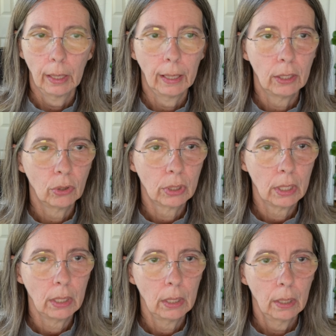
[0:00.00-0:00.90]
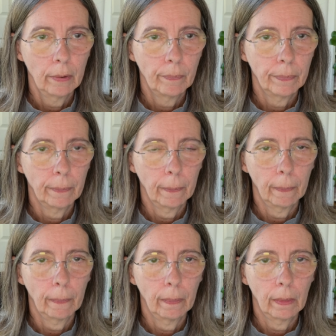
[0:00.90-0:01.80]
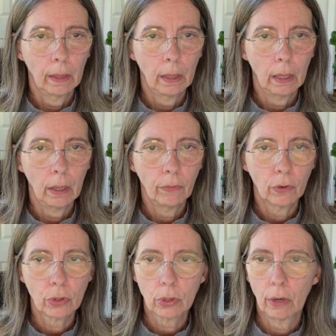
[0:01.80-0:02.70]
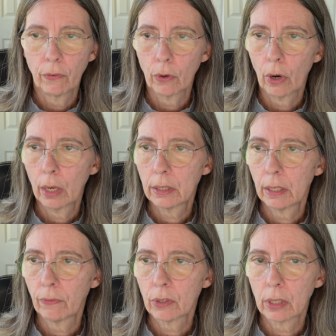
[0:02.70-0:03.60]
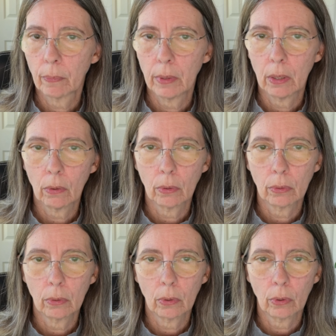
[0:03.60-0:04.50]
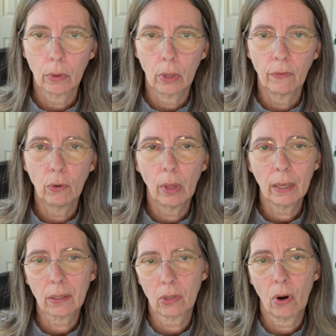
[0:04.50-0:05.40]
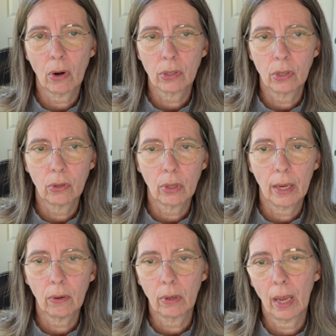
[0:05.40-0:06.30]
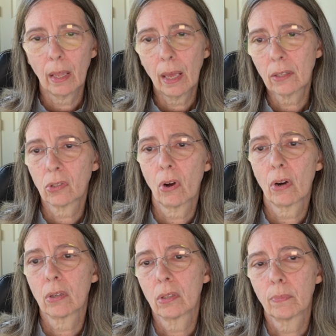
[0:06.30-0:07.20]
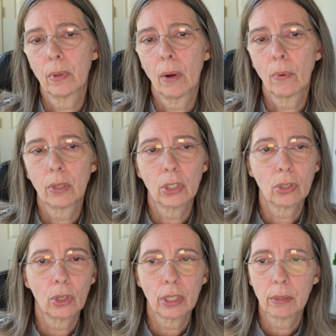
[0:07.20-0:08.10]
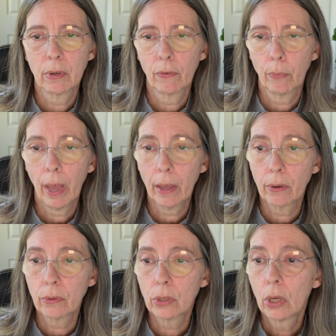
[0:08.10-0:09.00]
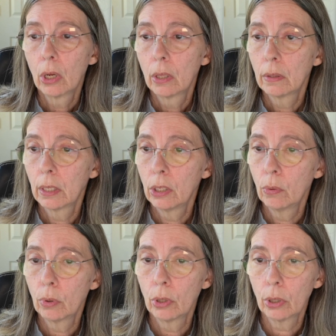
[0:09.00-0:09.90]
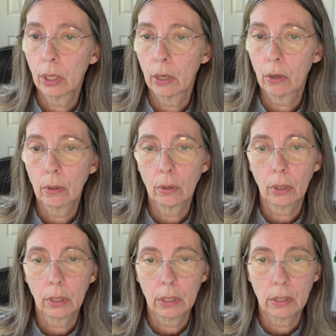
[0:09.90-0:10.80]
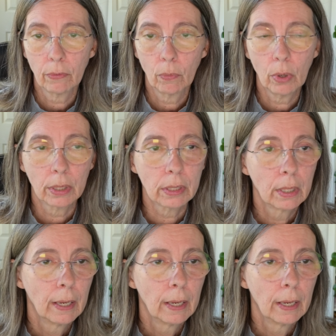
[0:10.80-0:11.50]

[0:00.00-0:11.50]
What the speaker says: And you see, if you're hunting for something, or if you like stars and you're like, okay, I like stars, but I want to just look at some different patterns, then you would look here and look at these different ones.